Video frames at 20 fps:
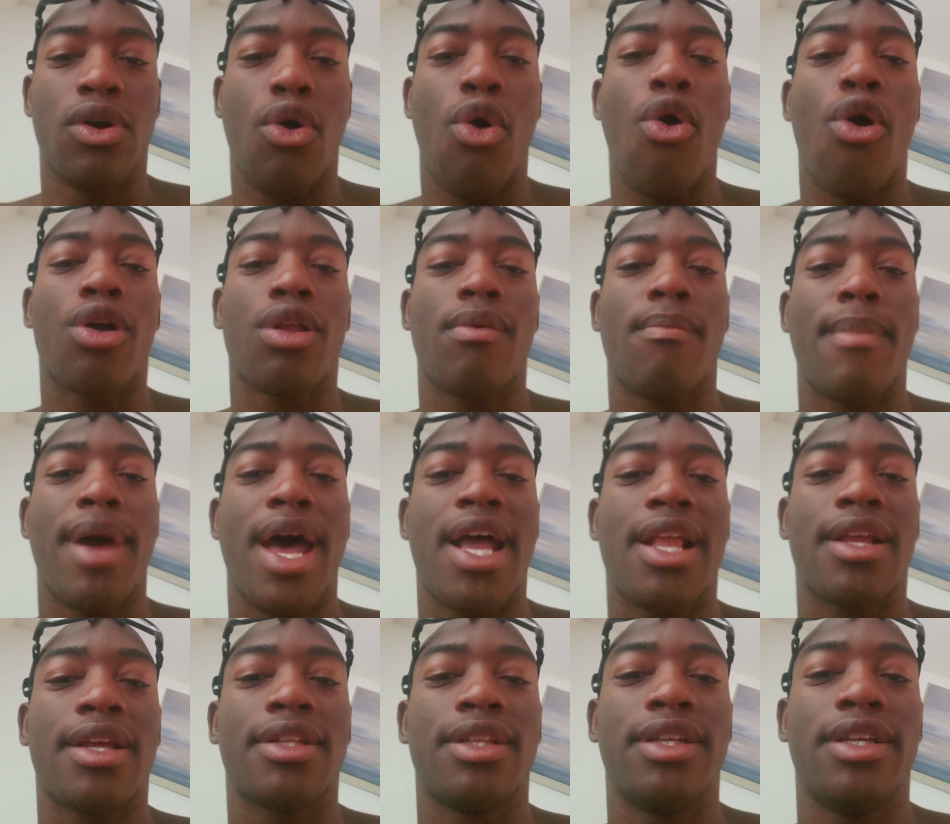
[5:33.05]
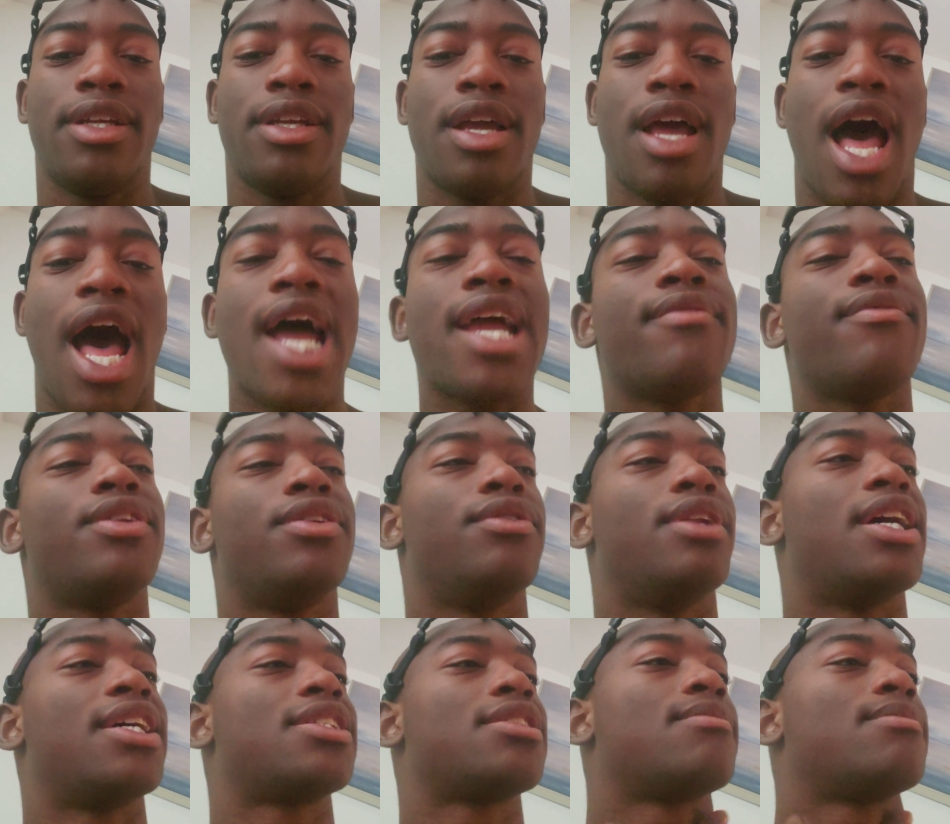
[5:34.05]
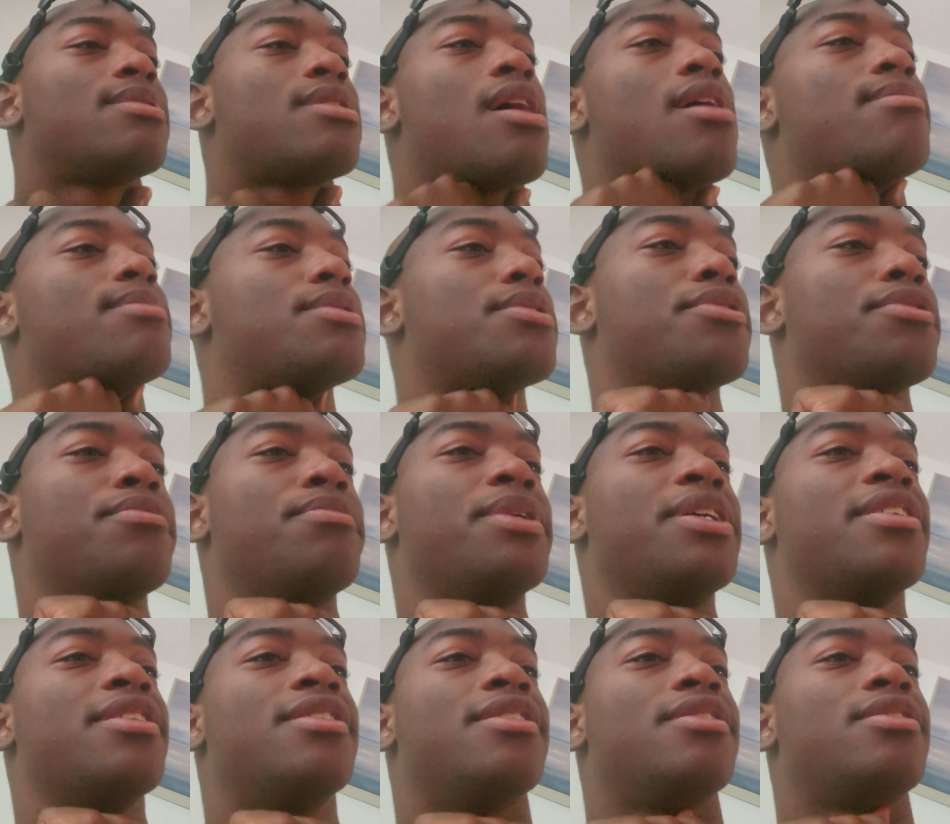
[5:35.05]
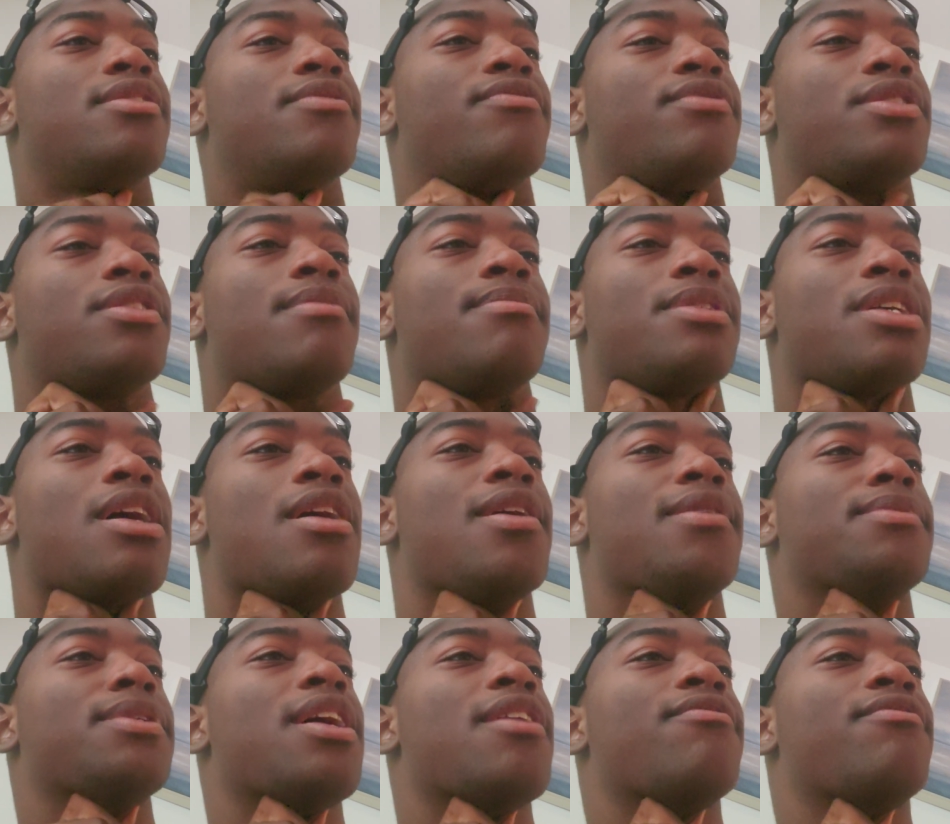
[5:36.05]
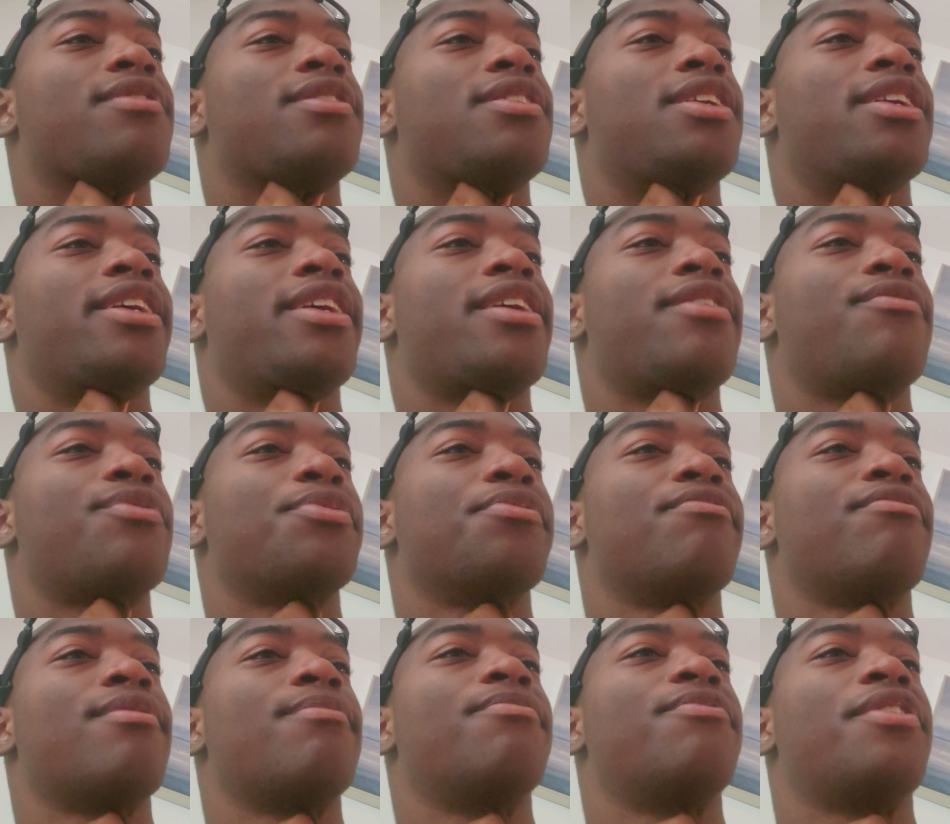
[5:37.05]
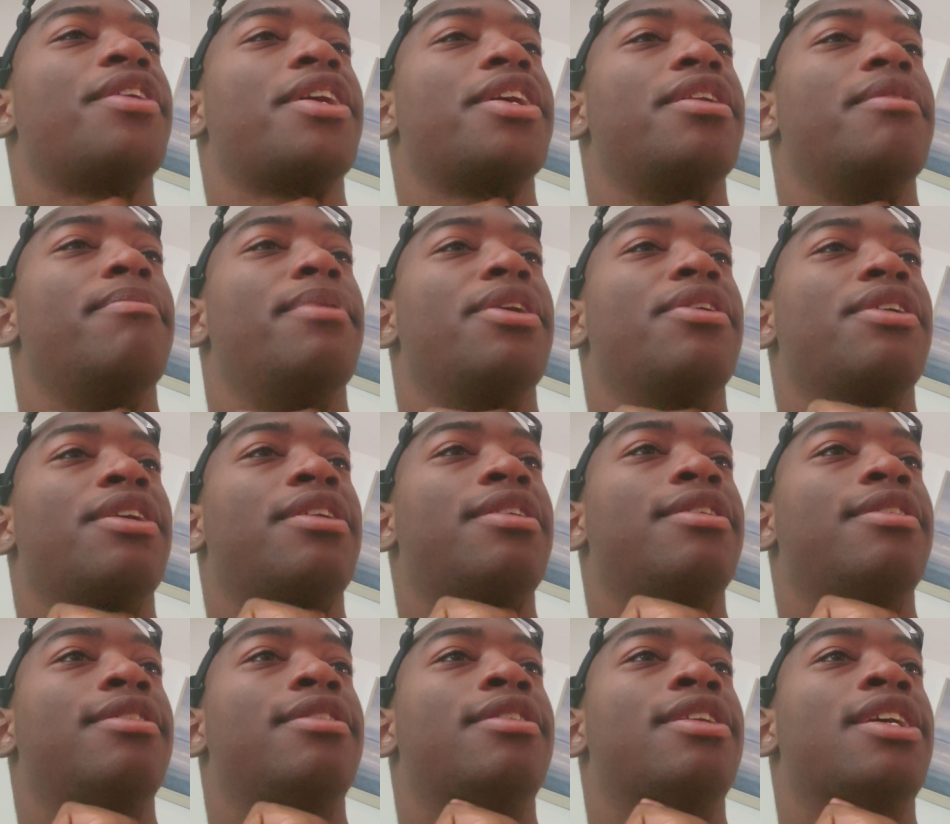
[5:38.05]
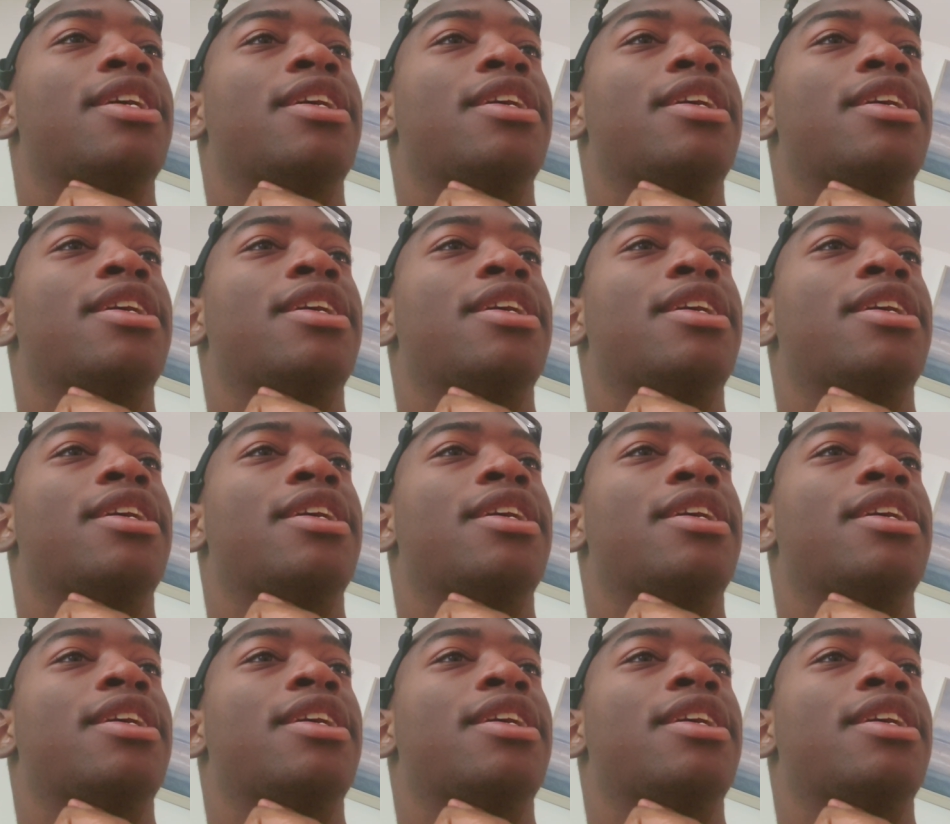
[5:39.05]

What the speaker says: automatically. I even do that sometimes though, because sometimes I feel like if you're from fucking America